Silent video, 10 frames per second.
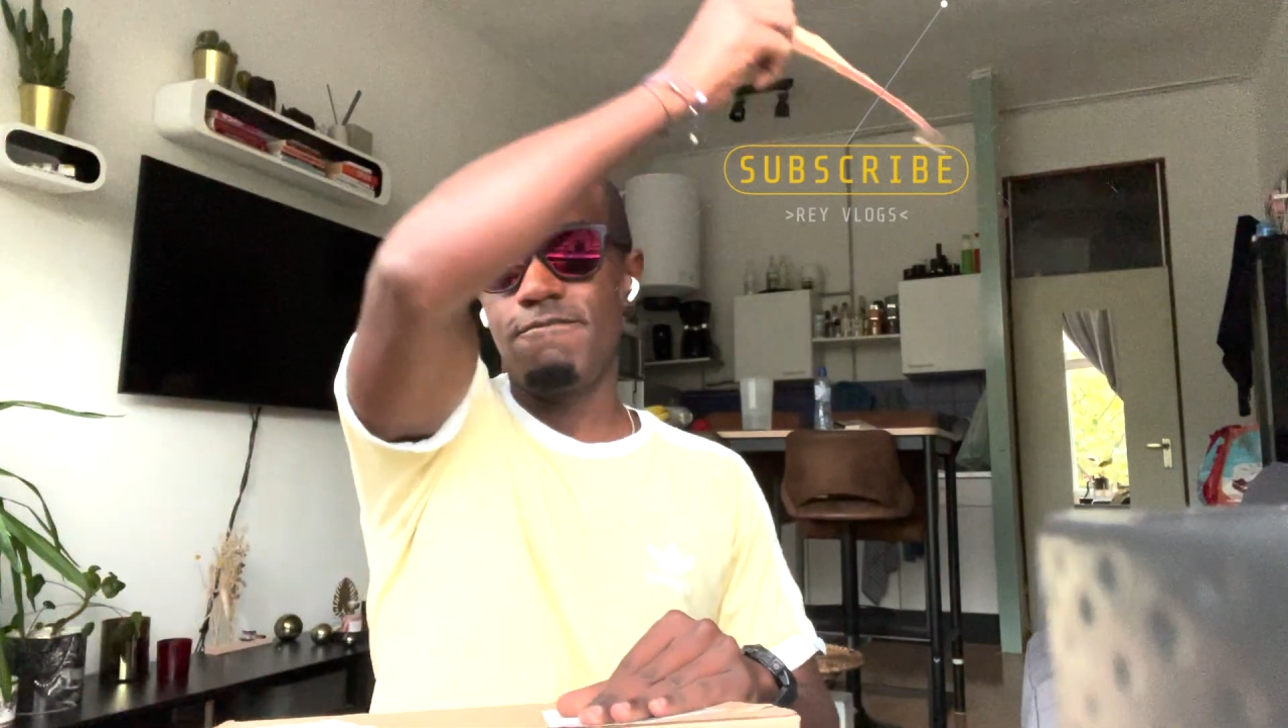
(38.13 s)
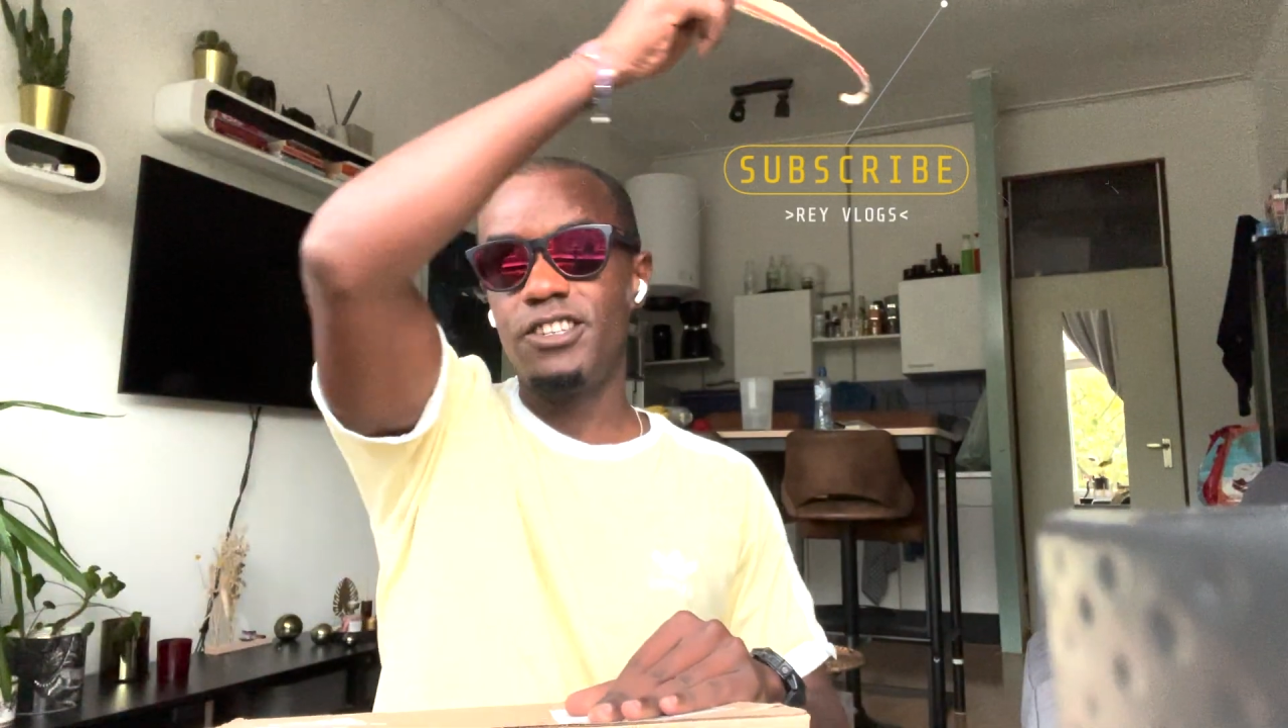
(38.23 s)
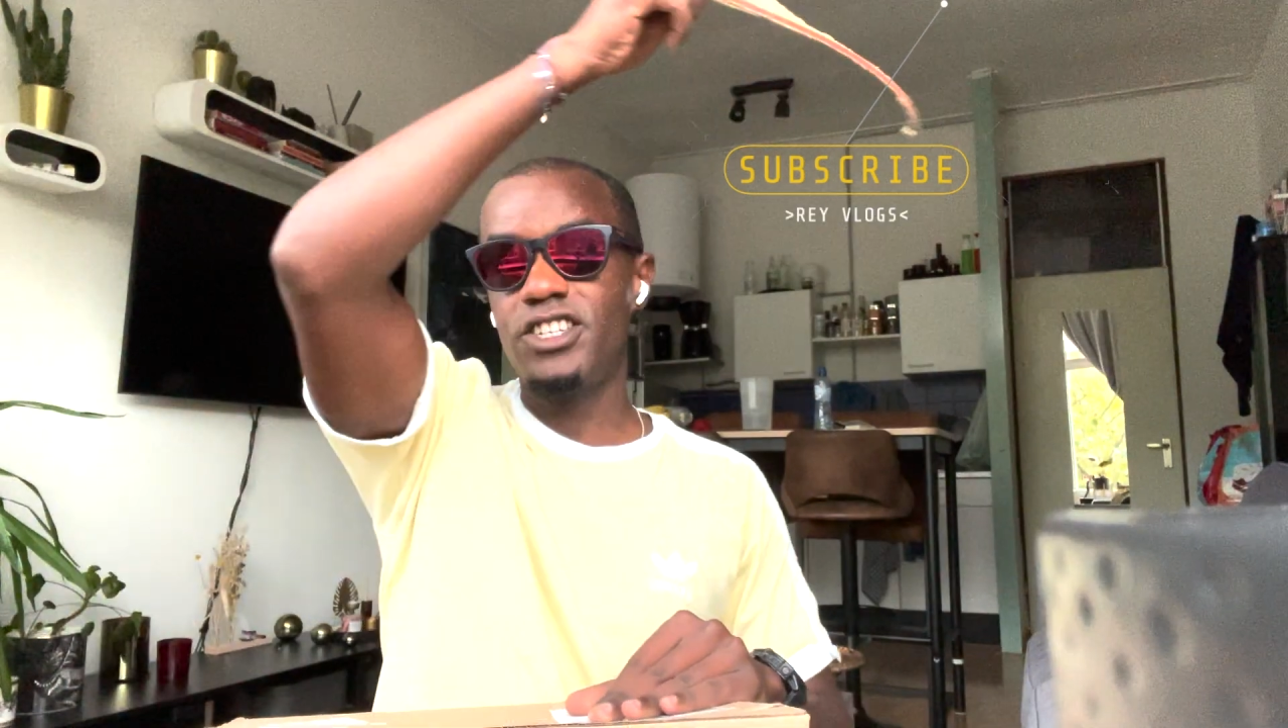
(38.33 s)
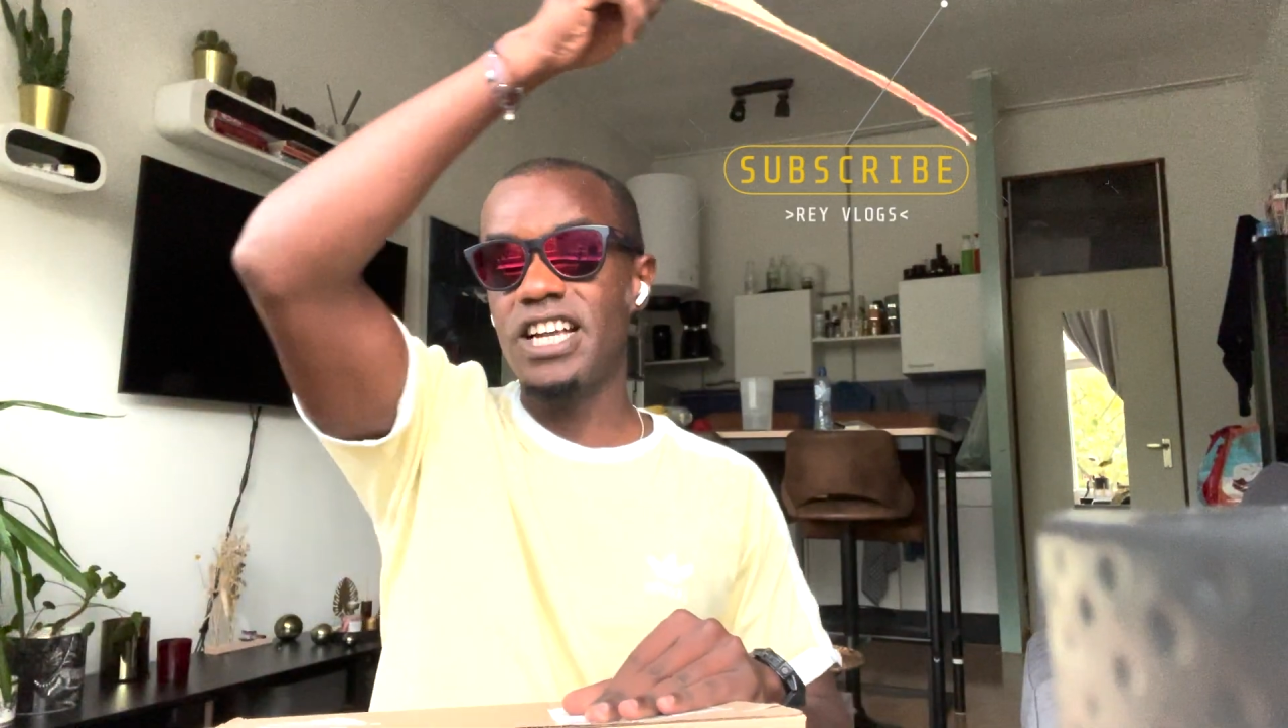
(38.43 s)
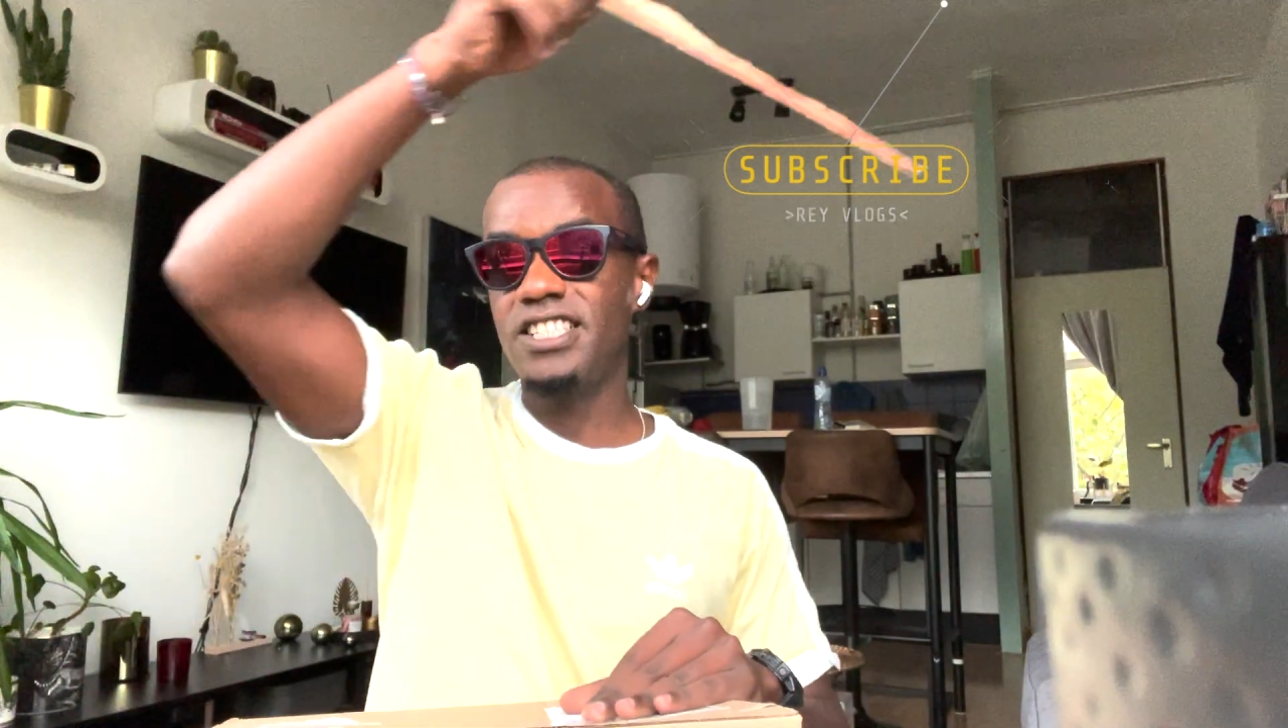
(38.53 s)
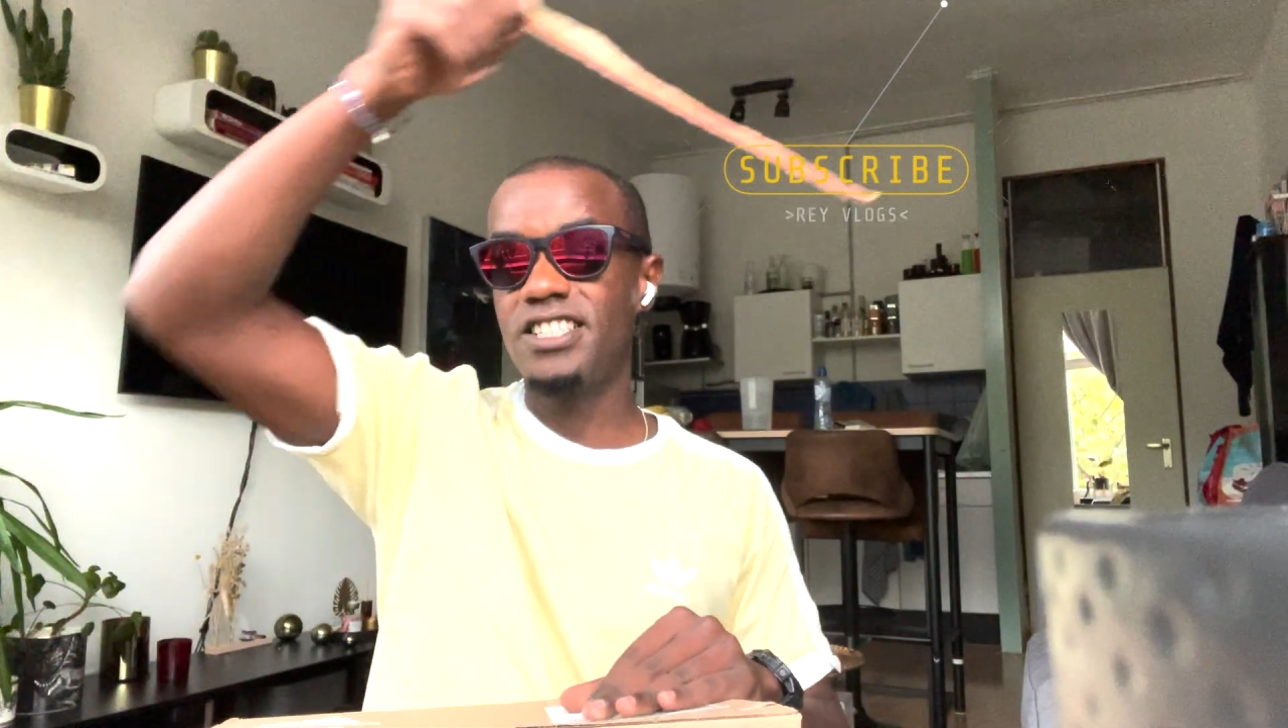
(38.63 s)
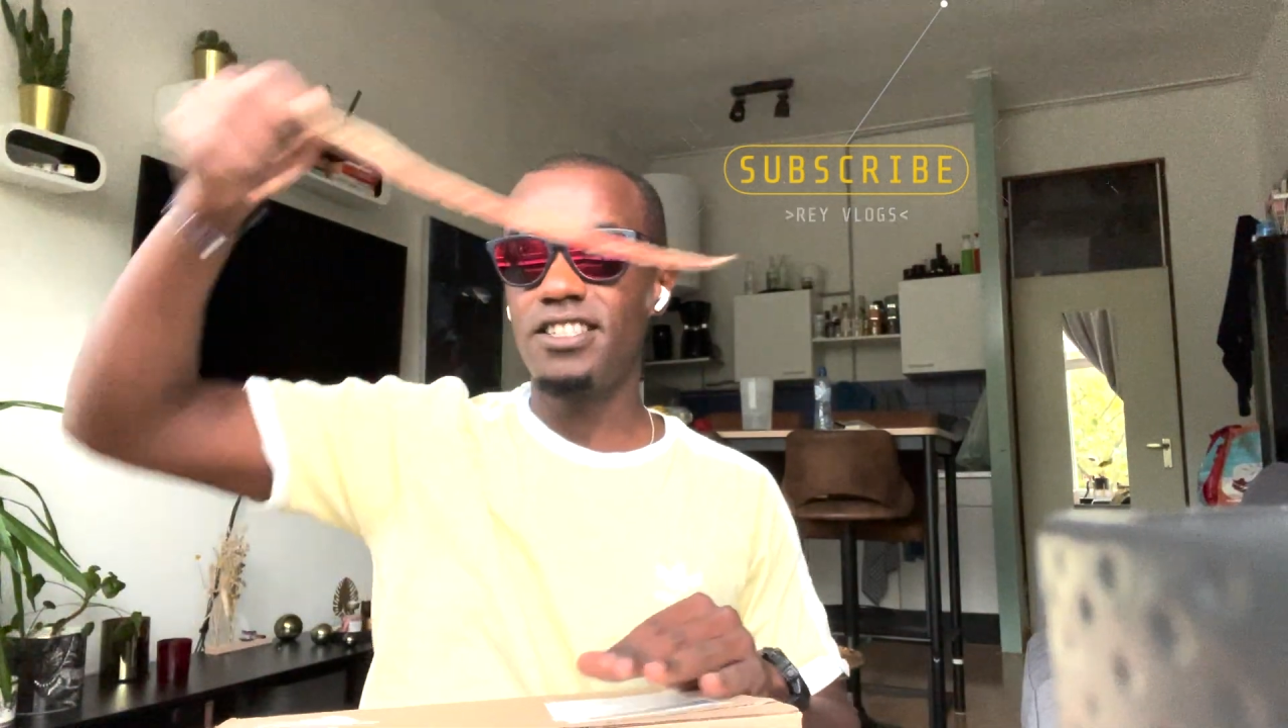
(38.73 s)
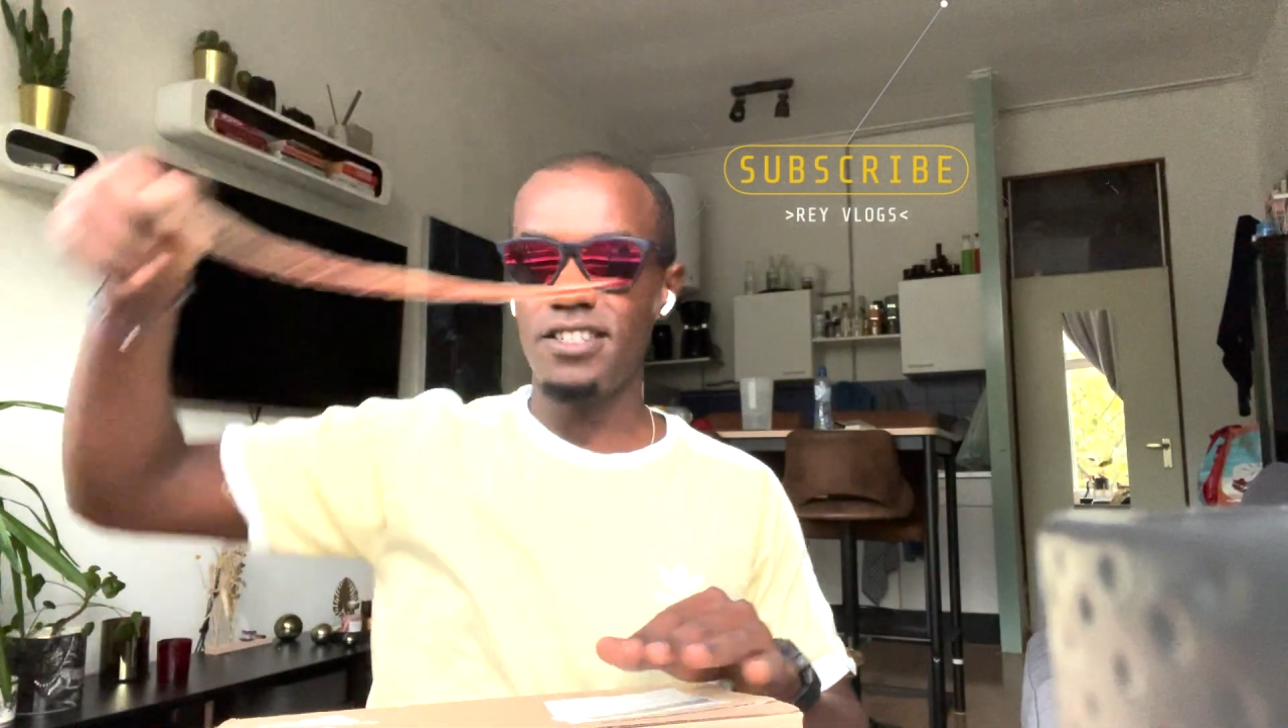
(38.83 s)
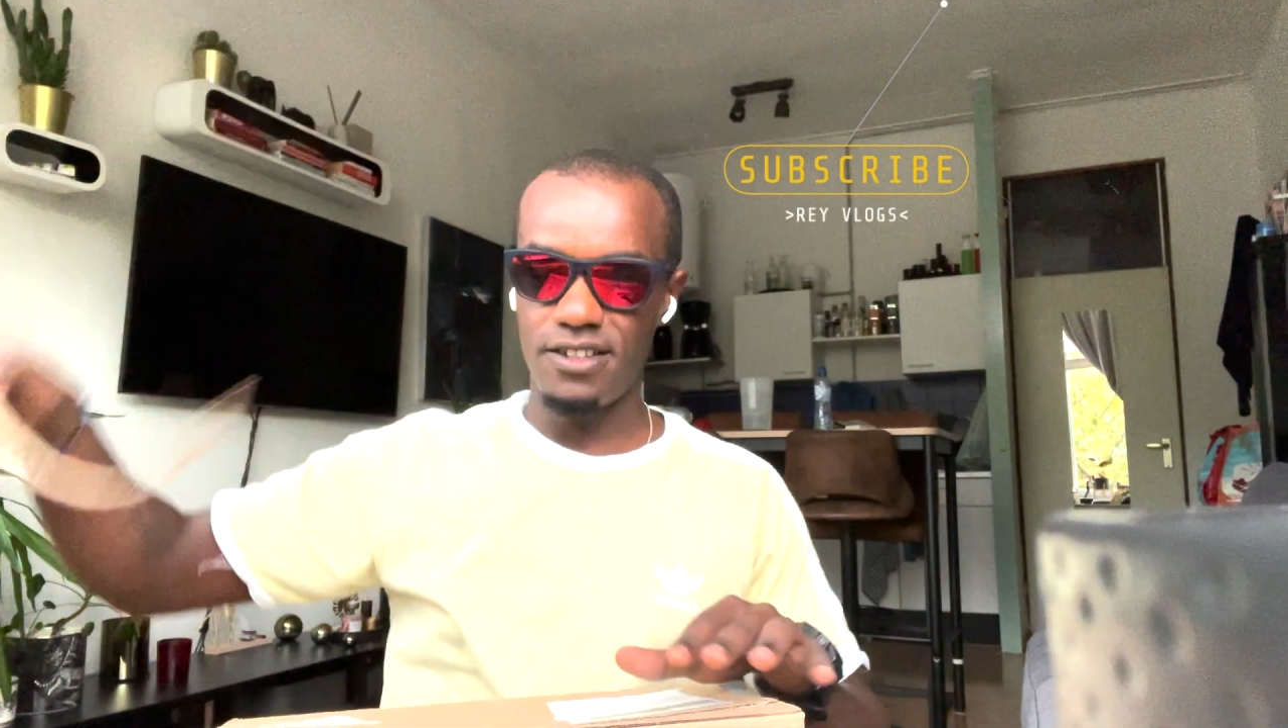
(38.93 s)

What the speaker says: just